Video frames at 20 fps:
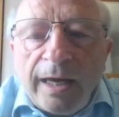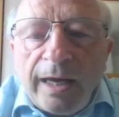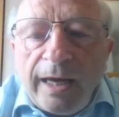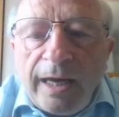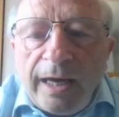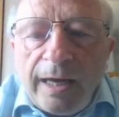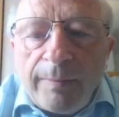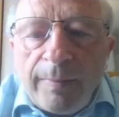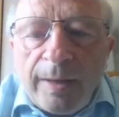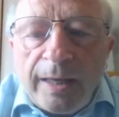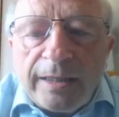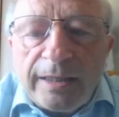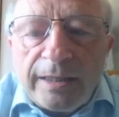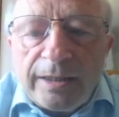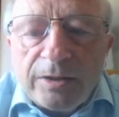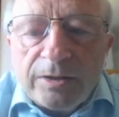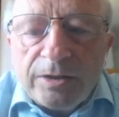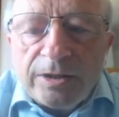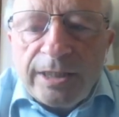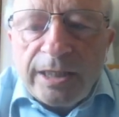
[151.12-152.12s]
And
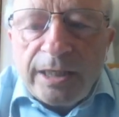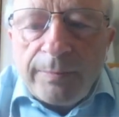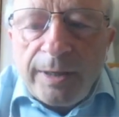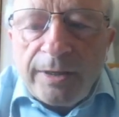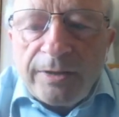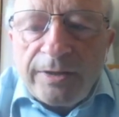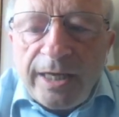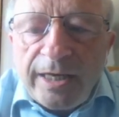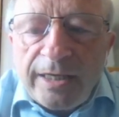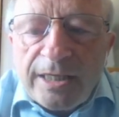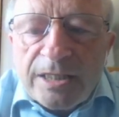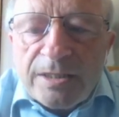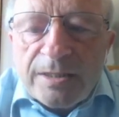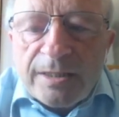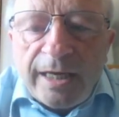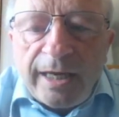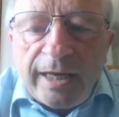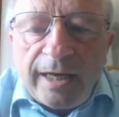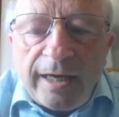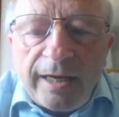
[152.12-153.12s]
the other thing about that
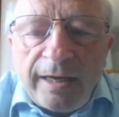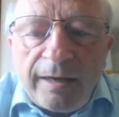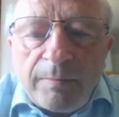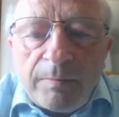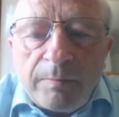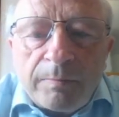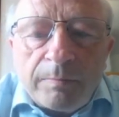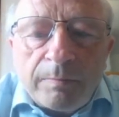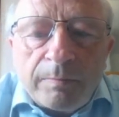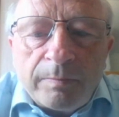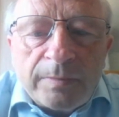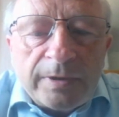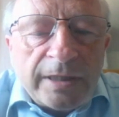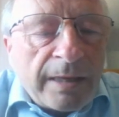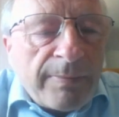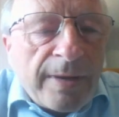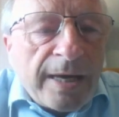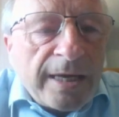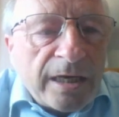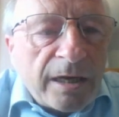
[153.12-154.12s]
is
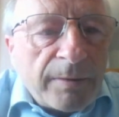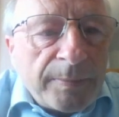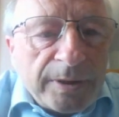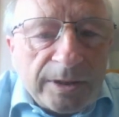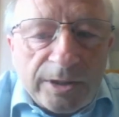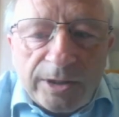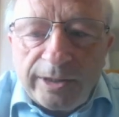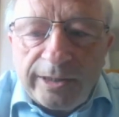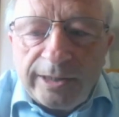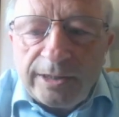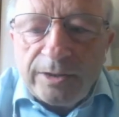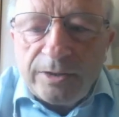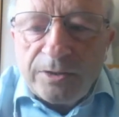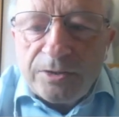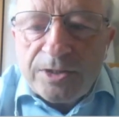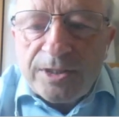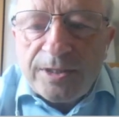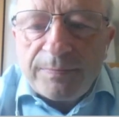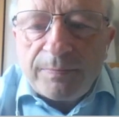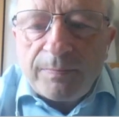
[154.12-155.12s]
they may not be
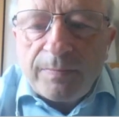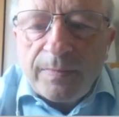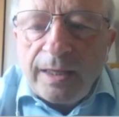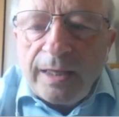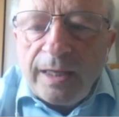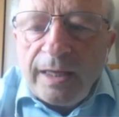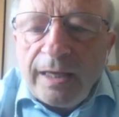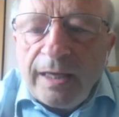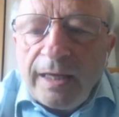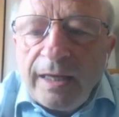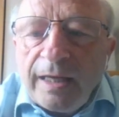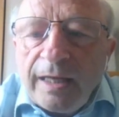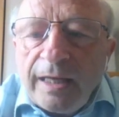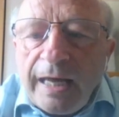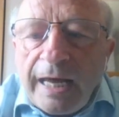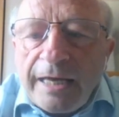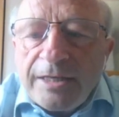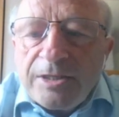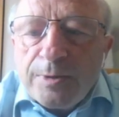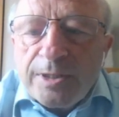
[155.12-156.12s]
diagnosed.
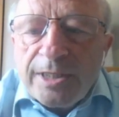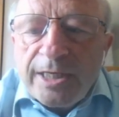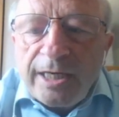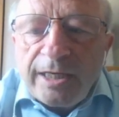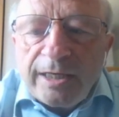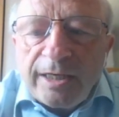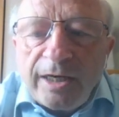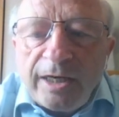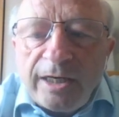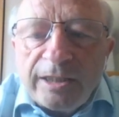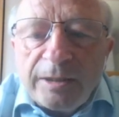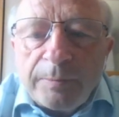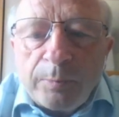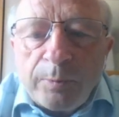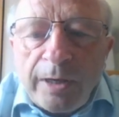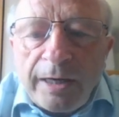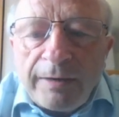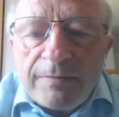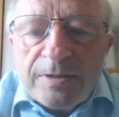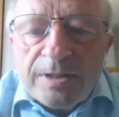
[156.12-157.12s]
As we were saying earlier, the
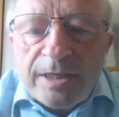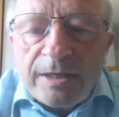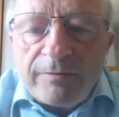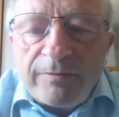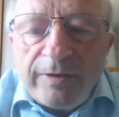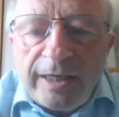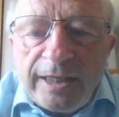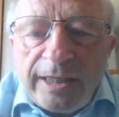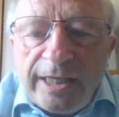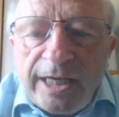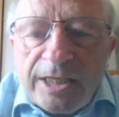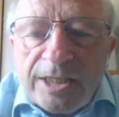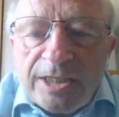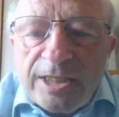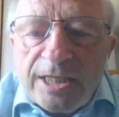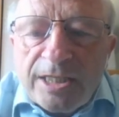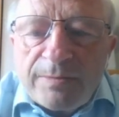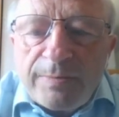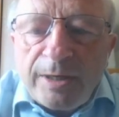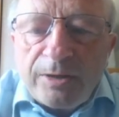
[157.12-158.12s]
prevalence of
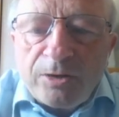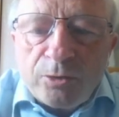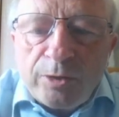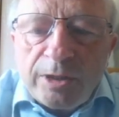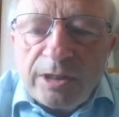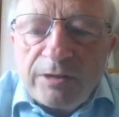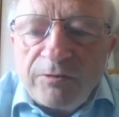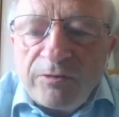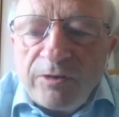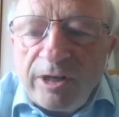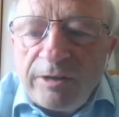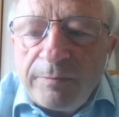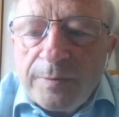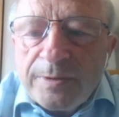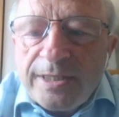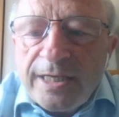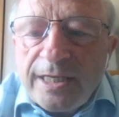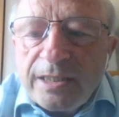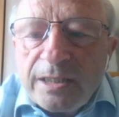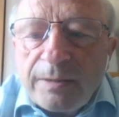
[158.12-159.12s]
ADHD is about 3 to
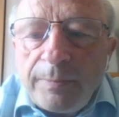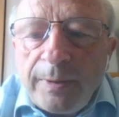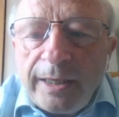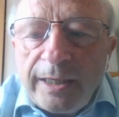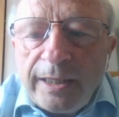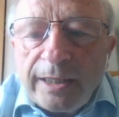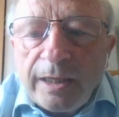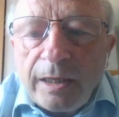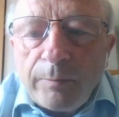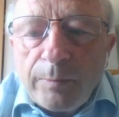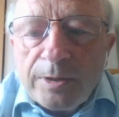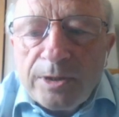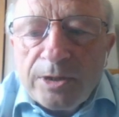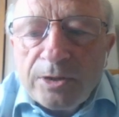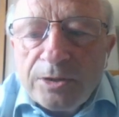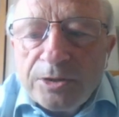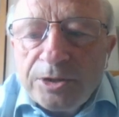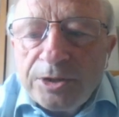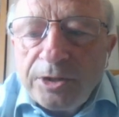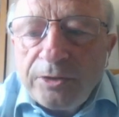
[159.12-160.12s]
5% depending on which
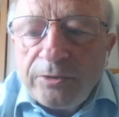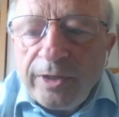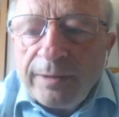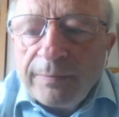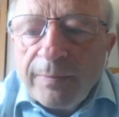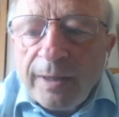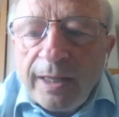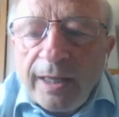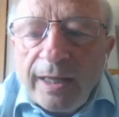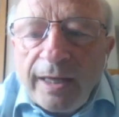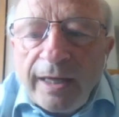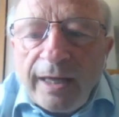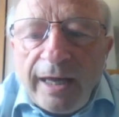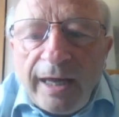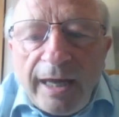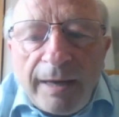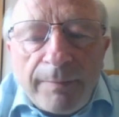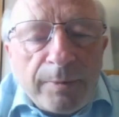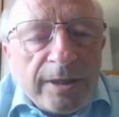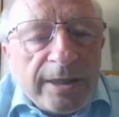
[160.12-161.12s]
country you're in.
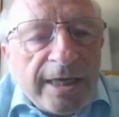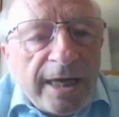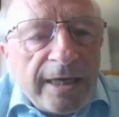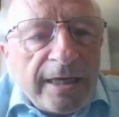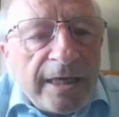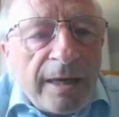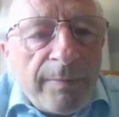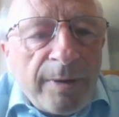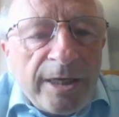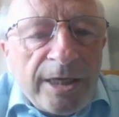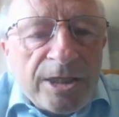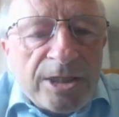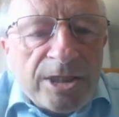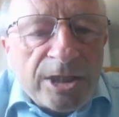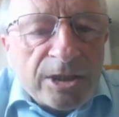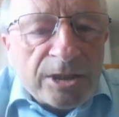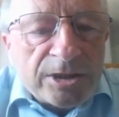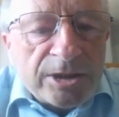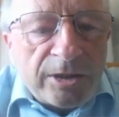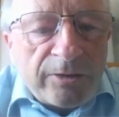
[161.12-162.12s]
But again, how many
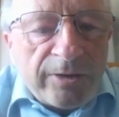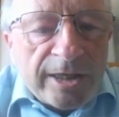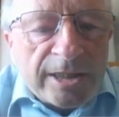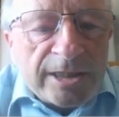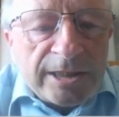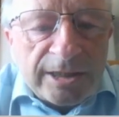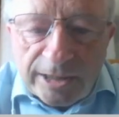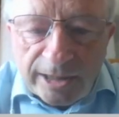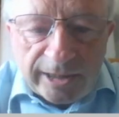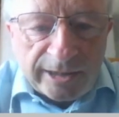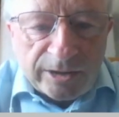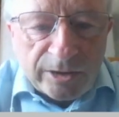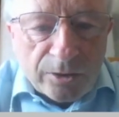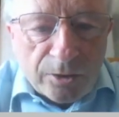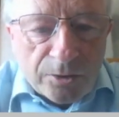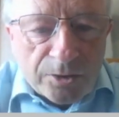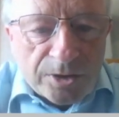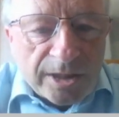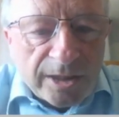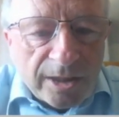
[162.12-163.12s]
children are actually
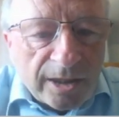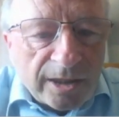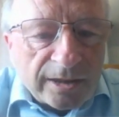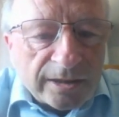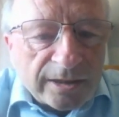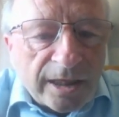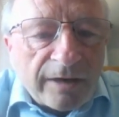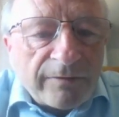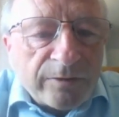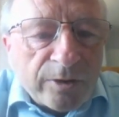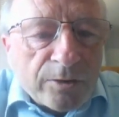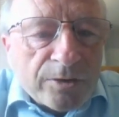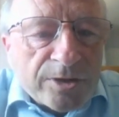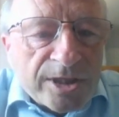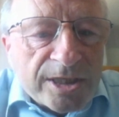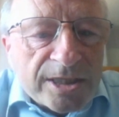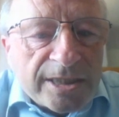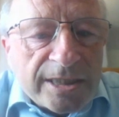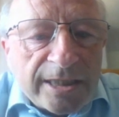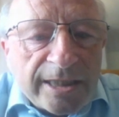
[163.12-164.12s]
diagnosed in Ireland of those
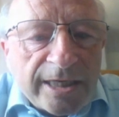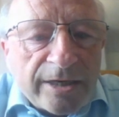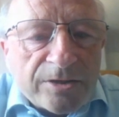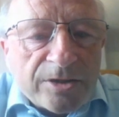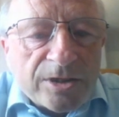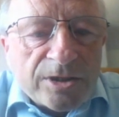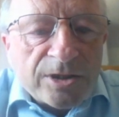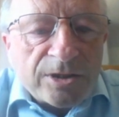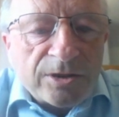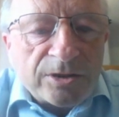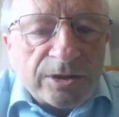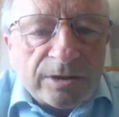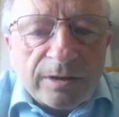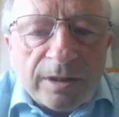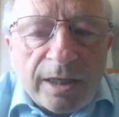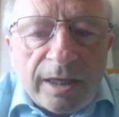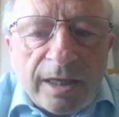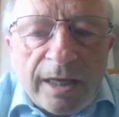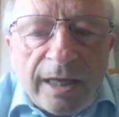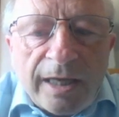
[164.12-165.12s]
60,000 children?
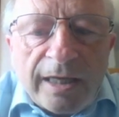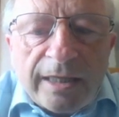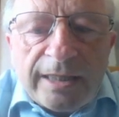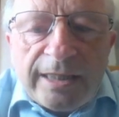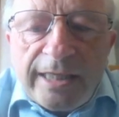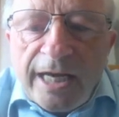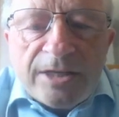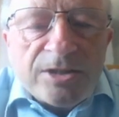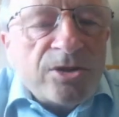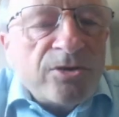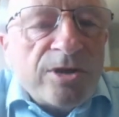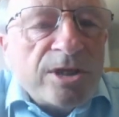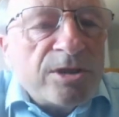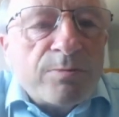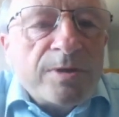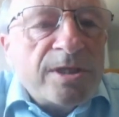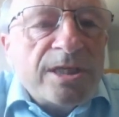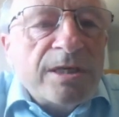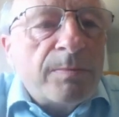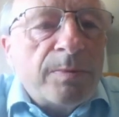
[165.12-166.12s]
The answer is
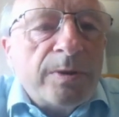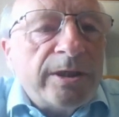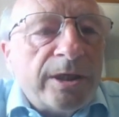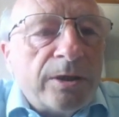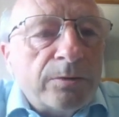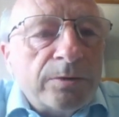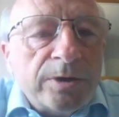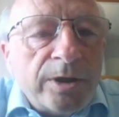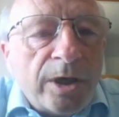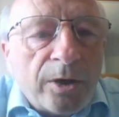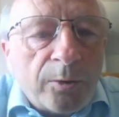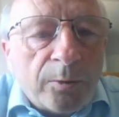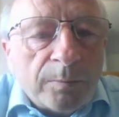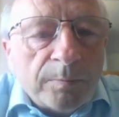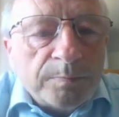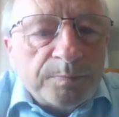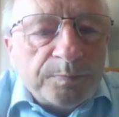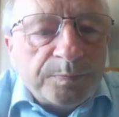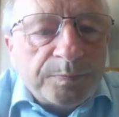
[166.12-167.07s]
we simply don't know.